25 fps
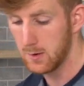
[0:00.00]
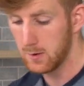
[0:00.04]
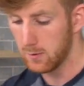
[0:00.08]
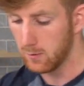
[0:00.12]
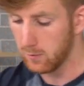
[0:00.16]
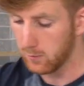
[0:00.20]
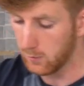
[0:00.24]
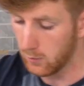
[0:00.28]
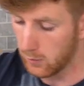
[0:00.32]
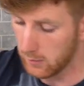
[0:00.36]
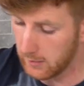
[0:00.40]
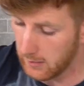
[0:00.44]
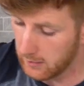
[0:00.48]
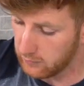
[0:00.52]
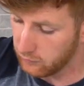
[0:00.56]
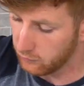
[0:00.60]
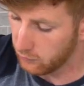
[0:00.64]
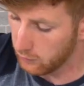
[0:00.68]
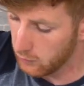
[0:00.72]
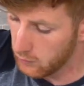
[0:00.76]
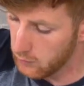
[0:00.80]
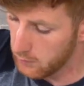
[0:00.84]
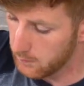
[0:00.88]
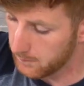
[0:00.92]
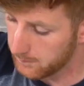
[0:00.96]
Stir that
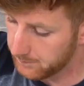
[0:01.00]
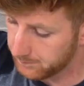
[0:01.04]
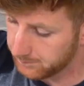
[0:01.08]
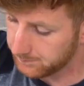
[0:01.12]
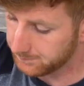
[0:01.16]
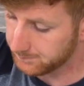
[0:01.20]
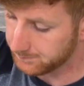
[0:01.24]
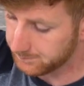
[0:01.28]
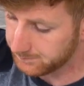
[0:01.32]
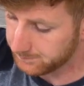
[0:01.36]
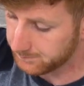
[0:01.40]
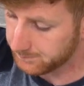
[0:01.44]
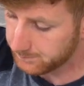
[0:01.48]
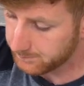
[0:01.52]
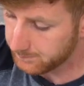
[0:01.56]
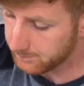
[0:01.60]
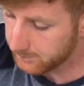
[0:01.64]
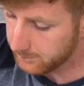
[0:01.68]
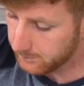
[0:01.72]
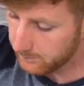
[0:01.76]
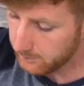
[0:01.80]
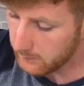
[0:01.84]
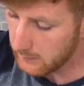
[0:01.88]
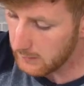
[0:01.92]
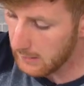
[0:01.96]
through,
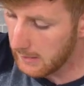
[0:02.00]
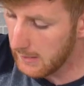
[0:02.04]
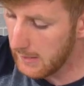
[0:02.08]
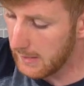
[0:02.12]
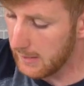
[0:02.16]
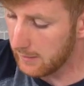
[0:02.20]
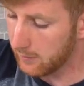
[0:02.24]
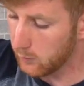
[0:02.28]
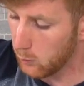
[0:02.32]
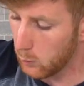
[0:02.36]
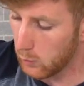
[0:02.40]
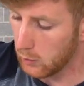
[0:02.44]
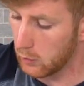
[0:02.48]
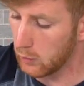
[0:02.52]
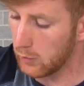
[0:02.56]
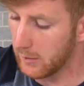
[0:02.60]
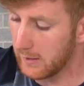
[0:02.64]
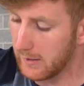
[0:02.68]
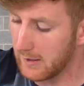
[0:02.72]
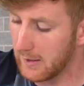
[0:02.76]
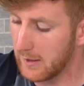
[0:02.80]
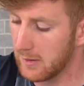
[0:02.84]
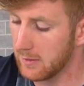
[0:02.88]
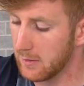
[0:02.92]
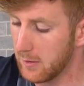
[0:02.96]
and we're going
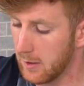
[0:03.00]
to get a